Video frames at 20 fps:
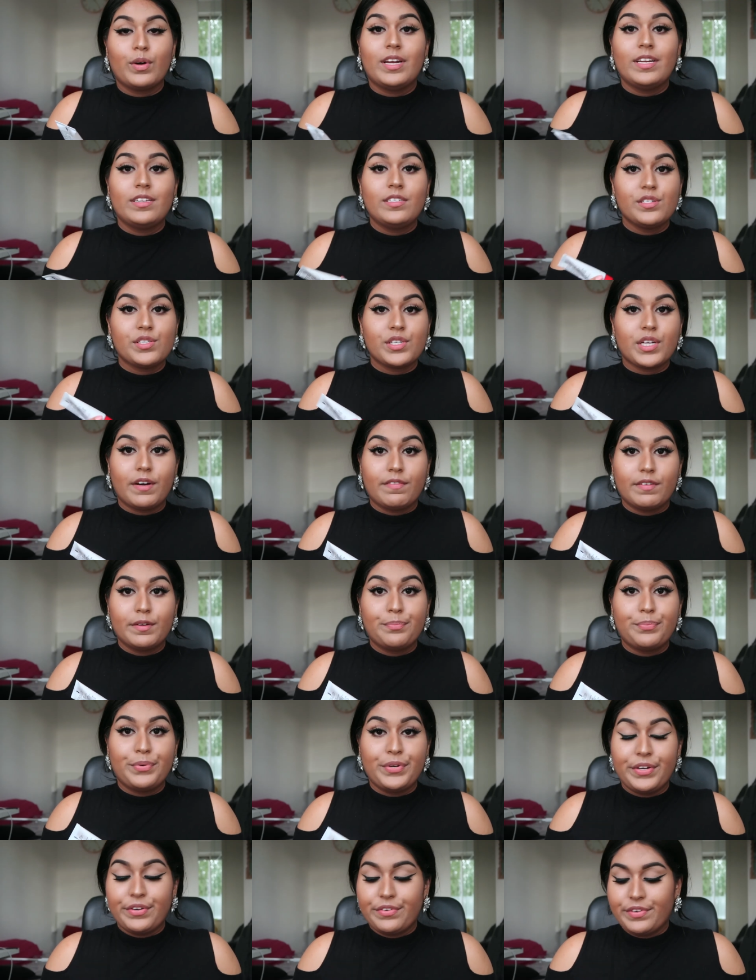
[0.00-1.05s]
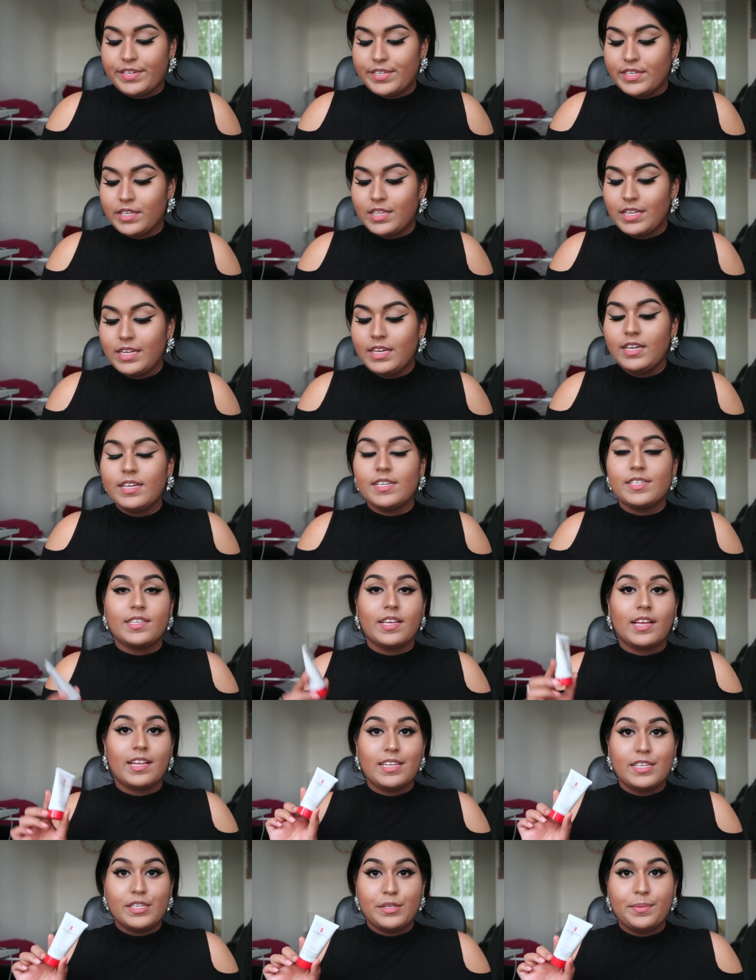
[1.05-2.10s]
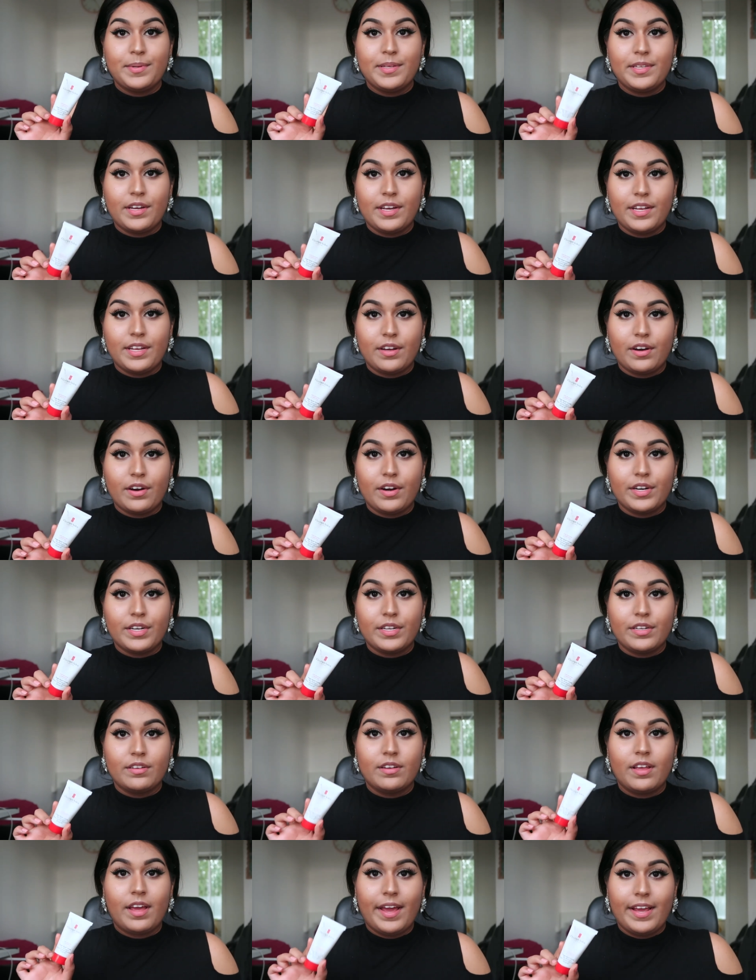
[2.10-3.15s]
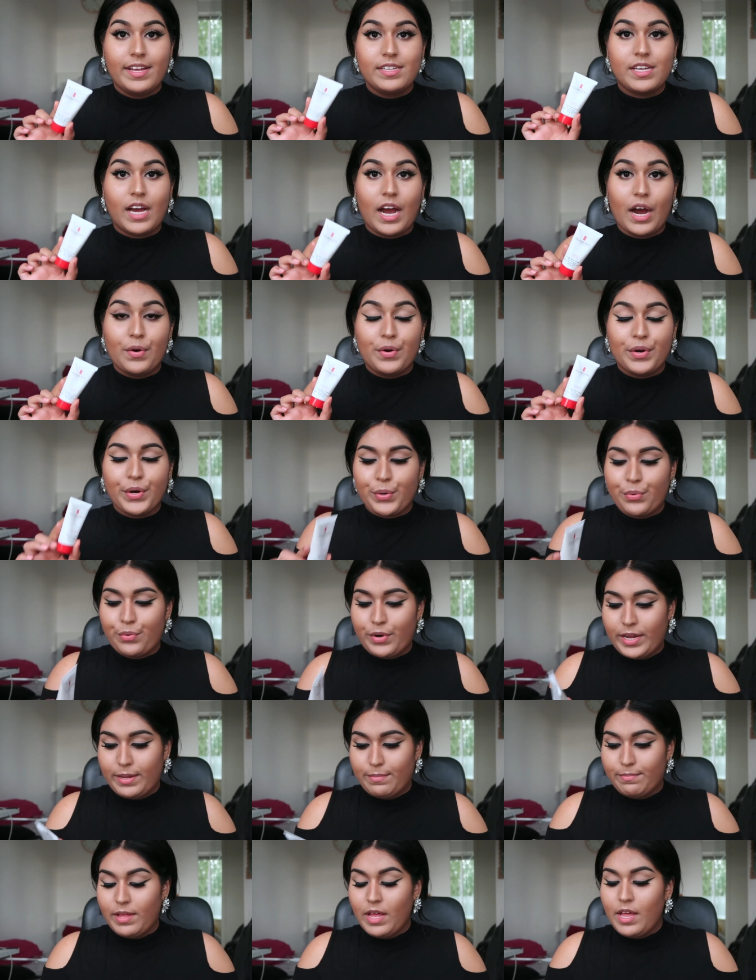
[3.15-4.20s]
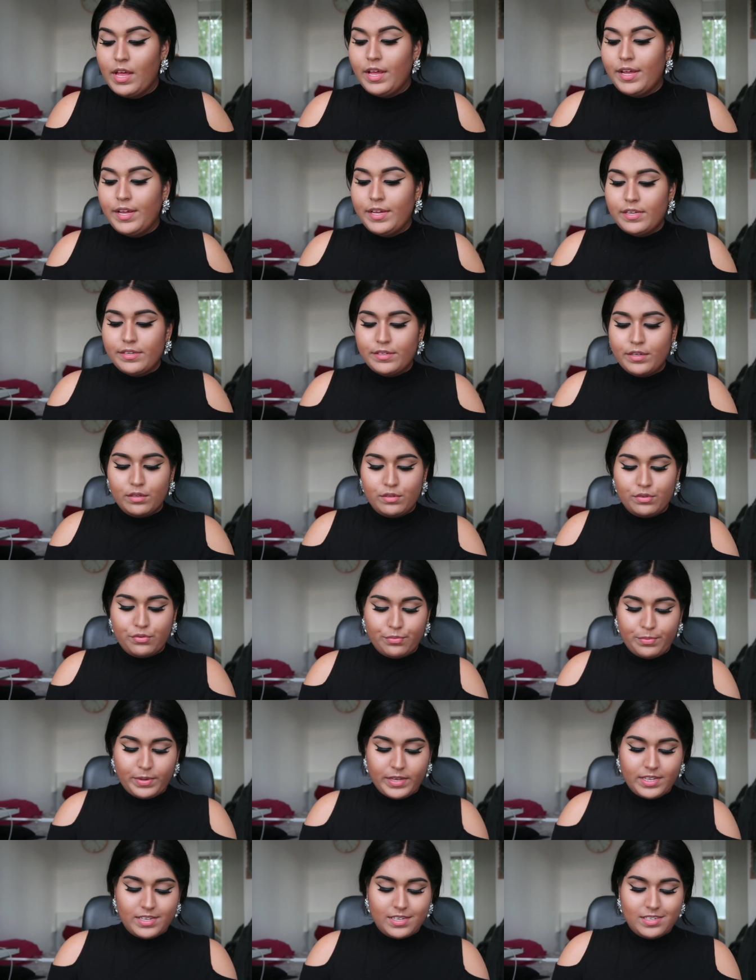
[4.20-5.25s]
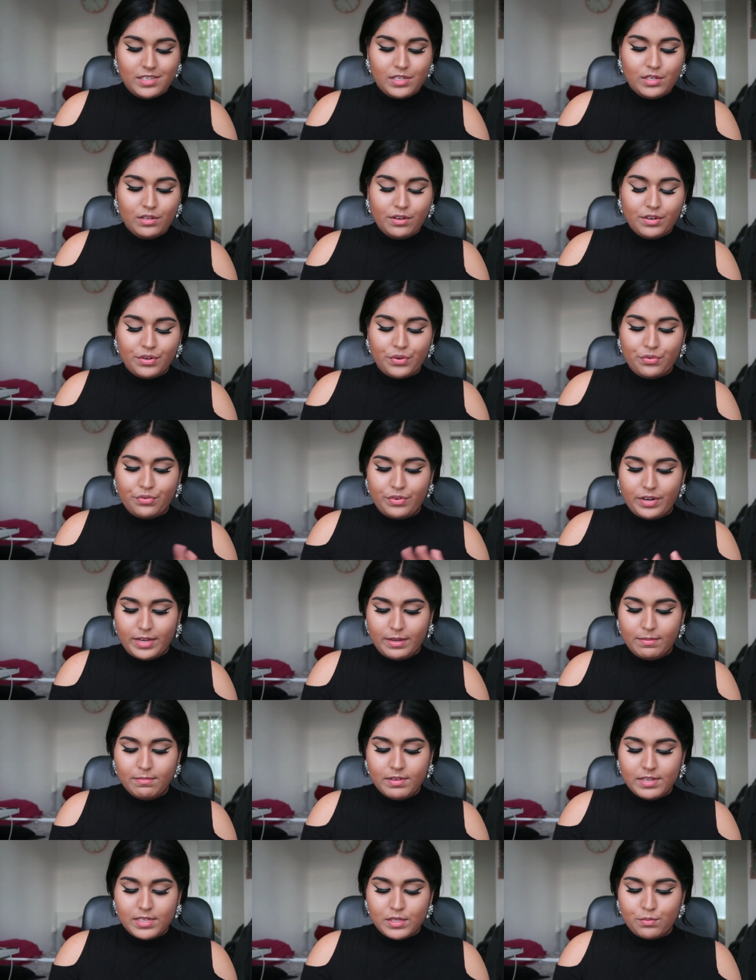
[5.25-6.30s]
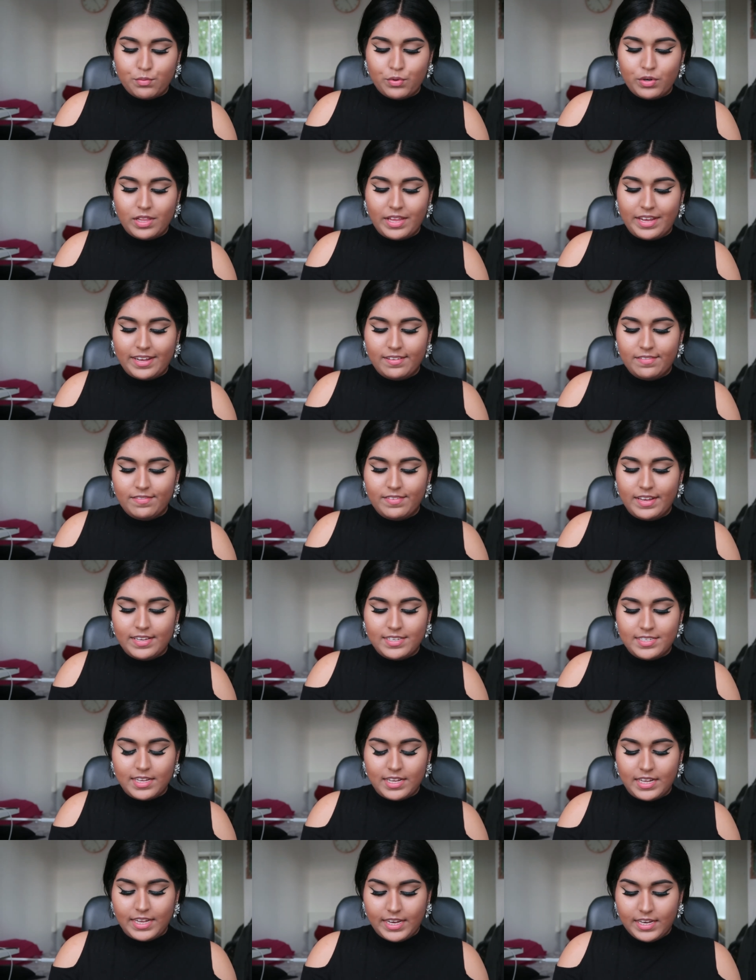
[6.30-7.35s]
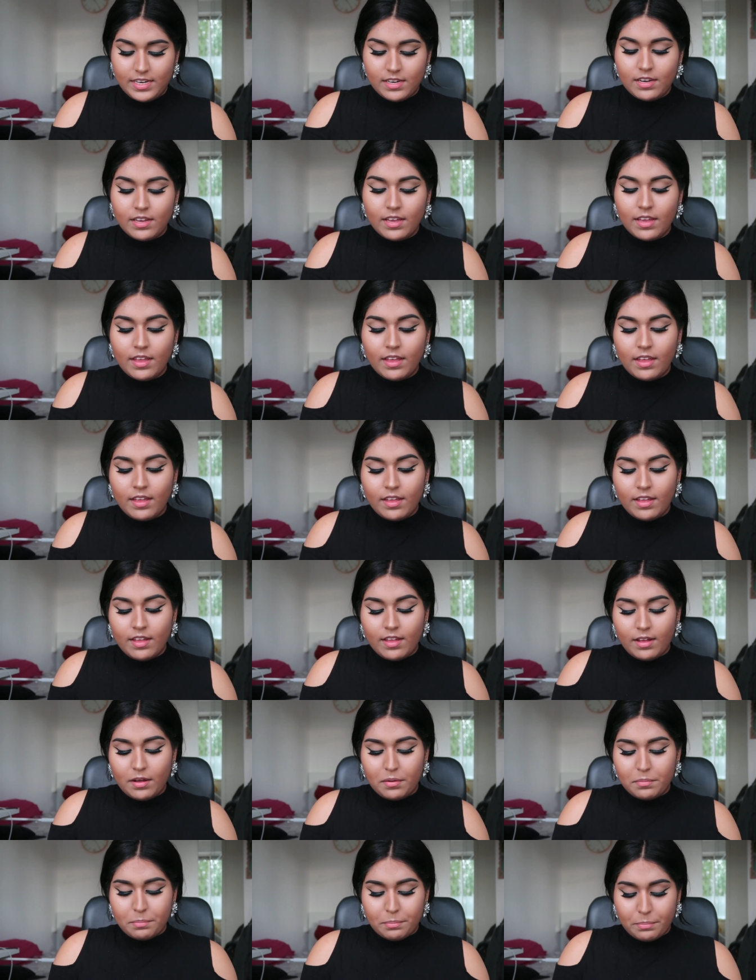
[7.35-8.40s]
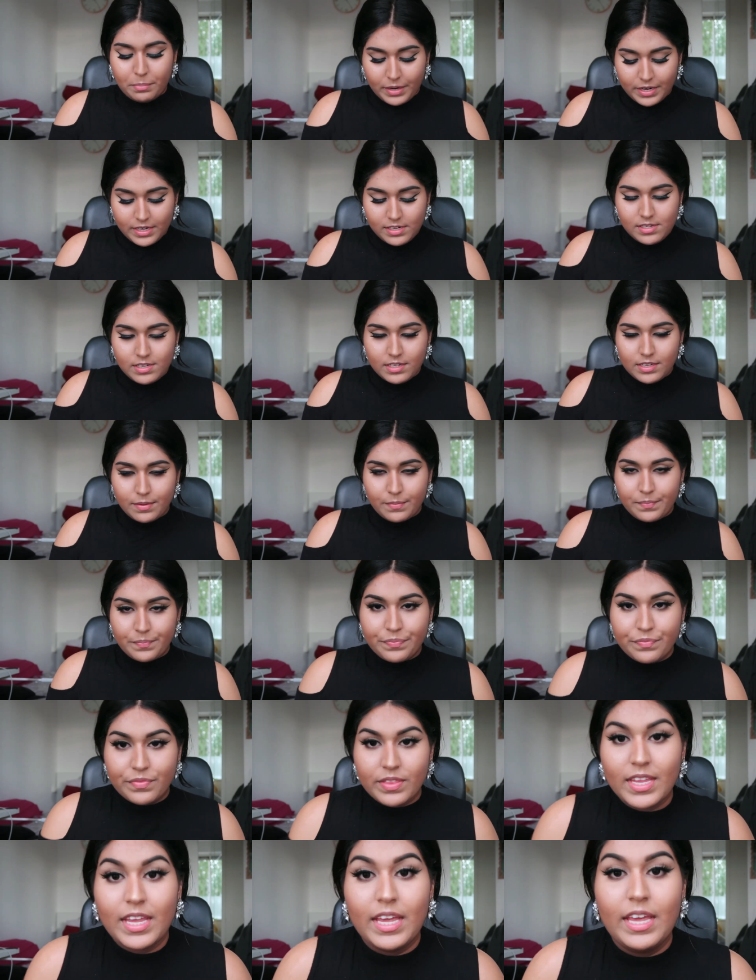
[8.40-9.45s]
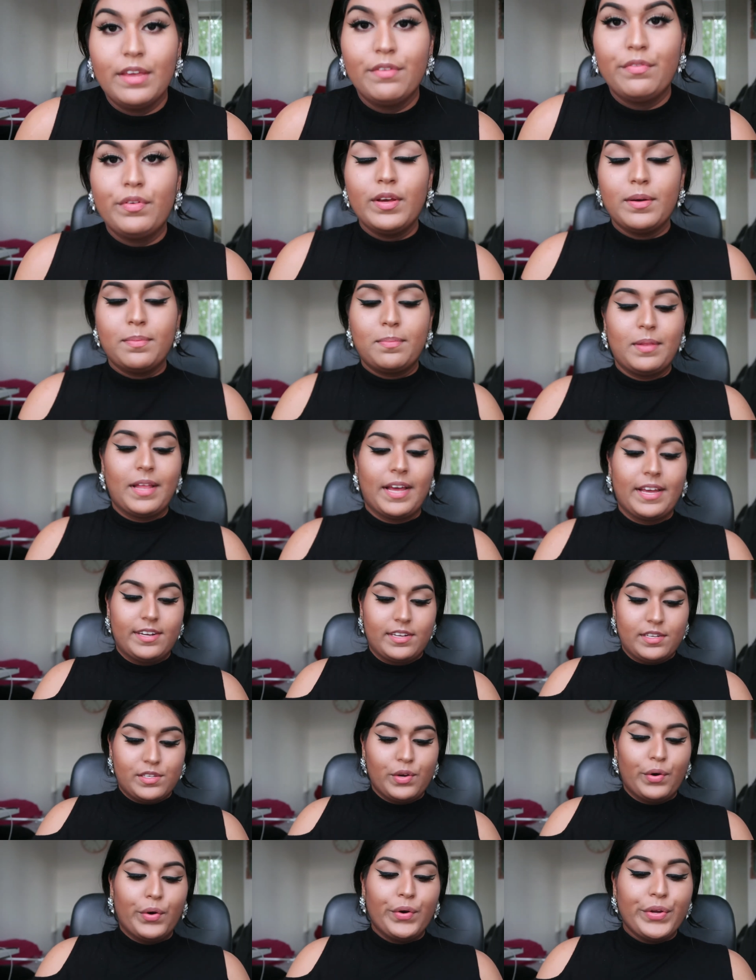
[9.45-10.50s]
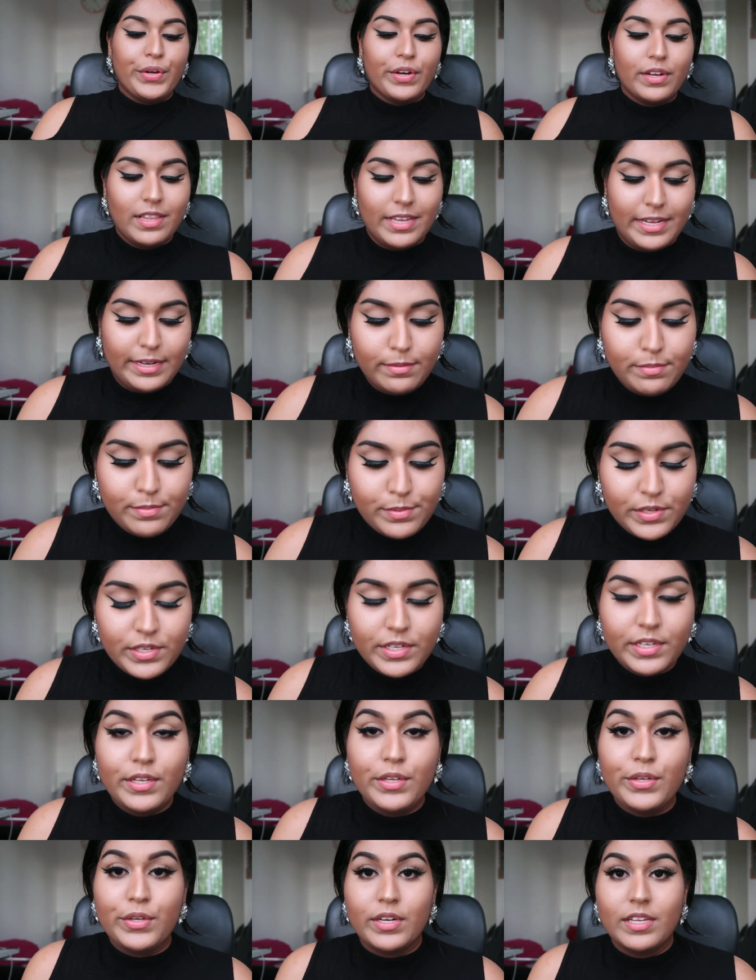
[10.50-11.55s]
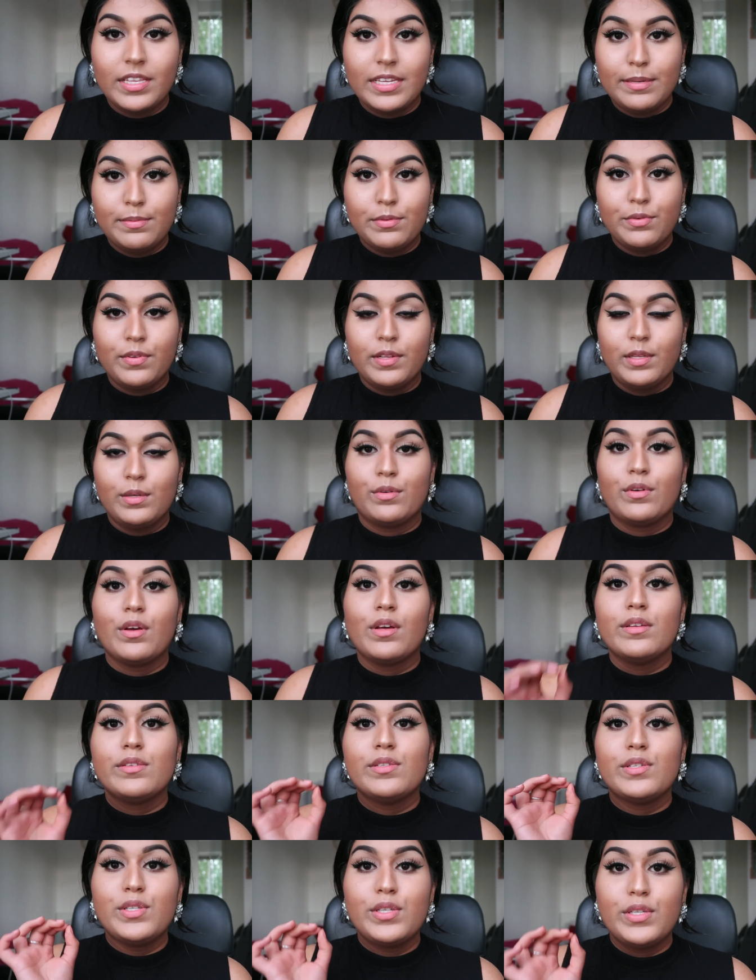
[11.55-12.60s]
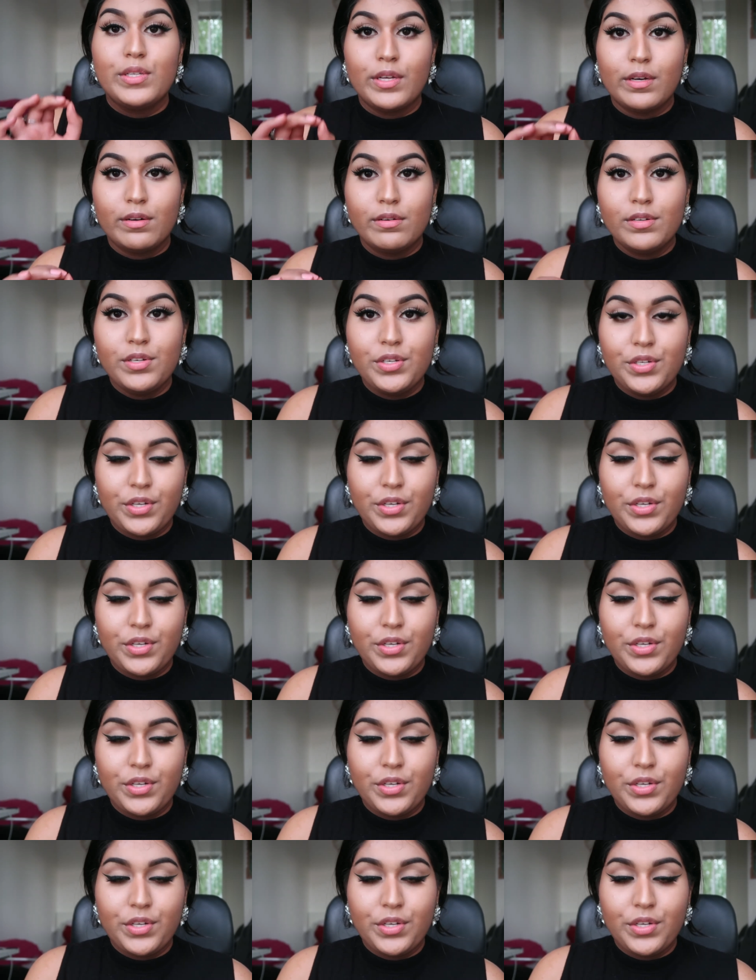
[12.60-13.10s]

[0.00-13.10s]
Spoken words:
Elizabeth Arden 8-Hour Cream. So to me, this is not a cream, it's more like a Vaseline. But if you apply this on your lips will look so